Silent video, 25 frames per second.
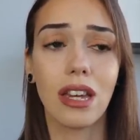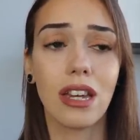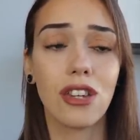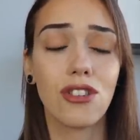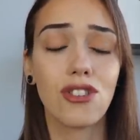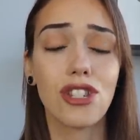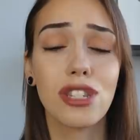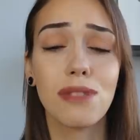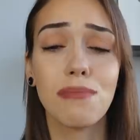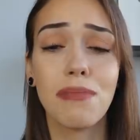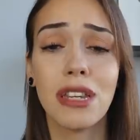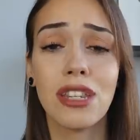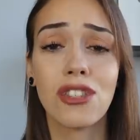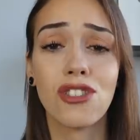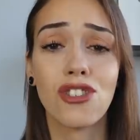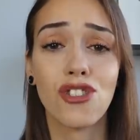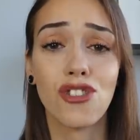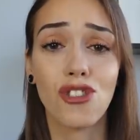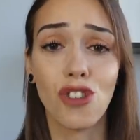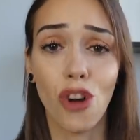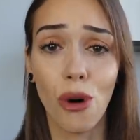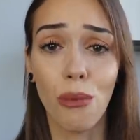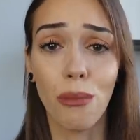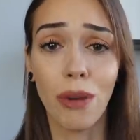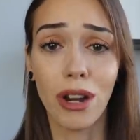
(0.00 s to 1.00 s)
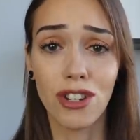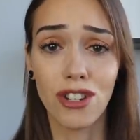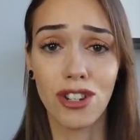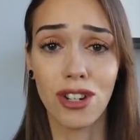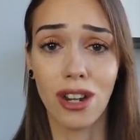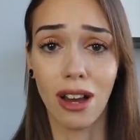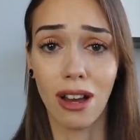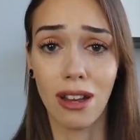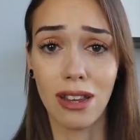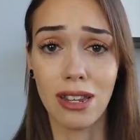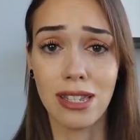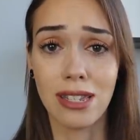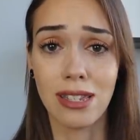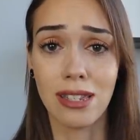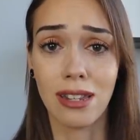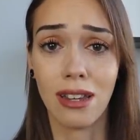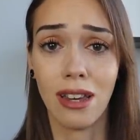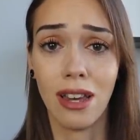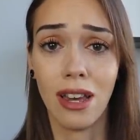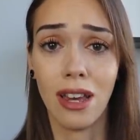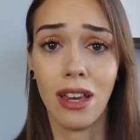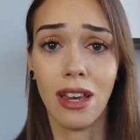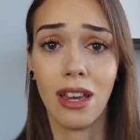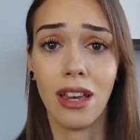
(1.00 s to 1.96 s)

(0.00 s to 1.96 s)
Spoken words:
It just means so much to us.